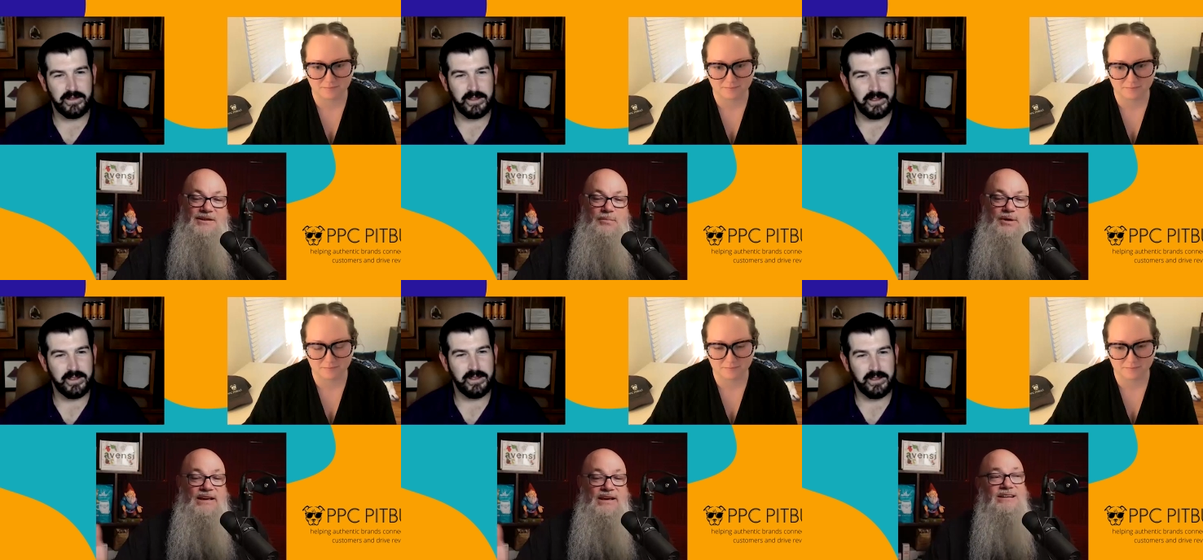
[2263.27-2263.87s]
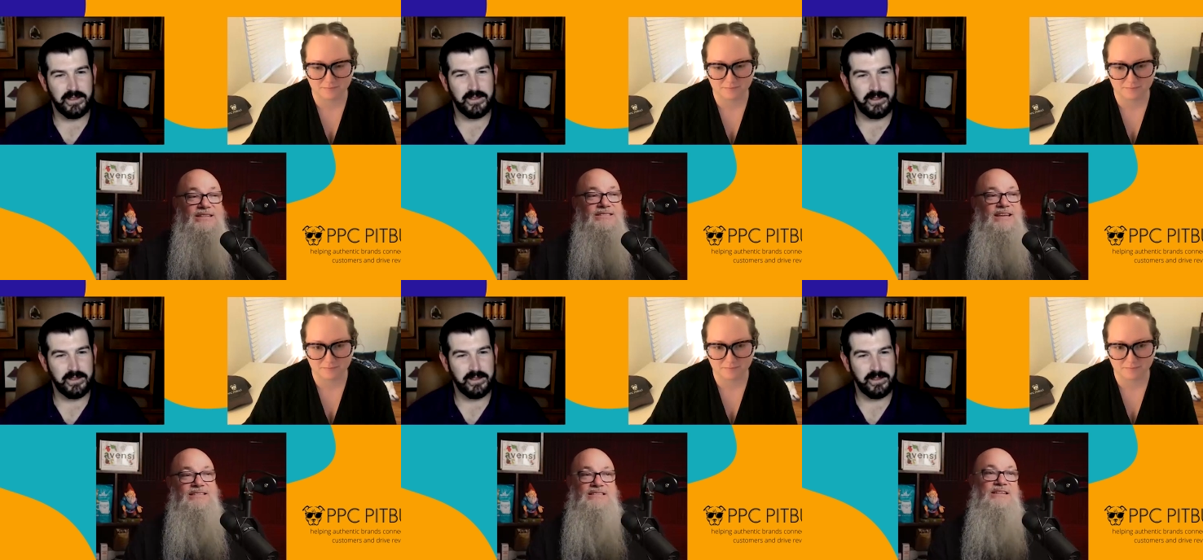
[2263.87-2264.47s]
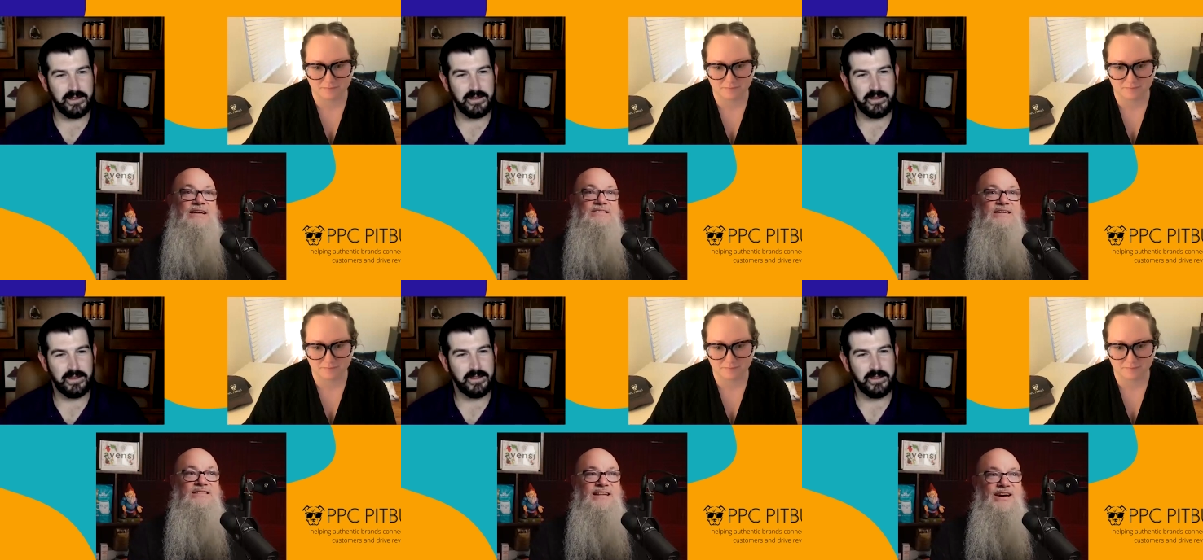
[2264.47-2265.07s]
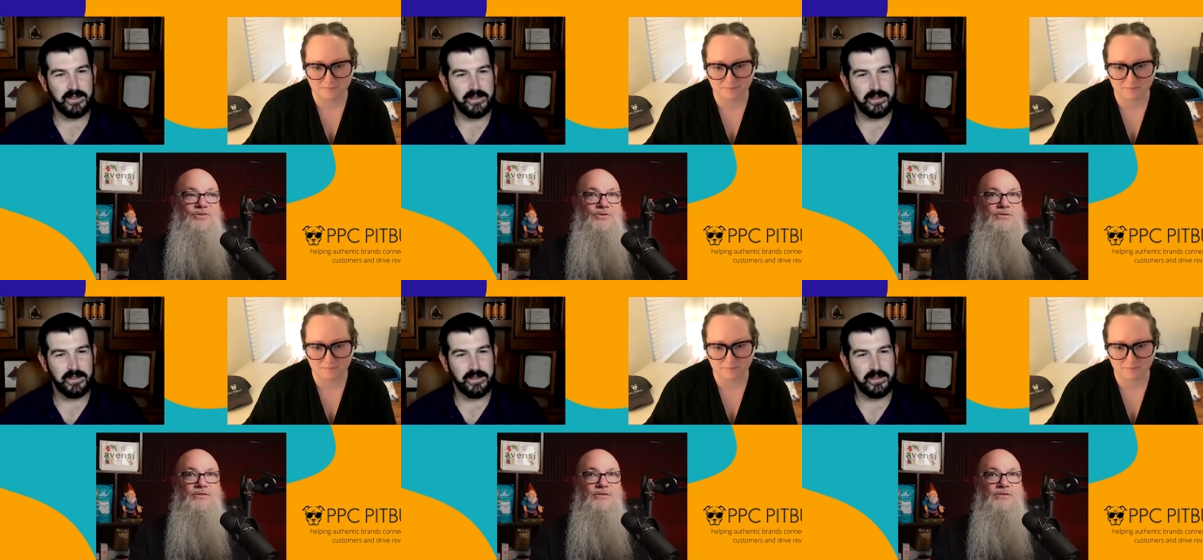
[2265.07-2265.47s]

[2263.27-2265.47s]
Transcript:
Speaker 1: But it cuts, it's it's cut down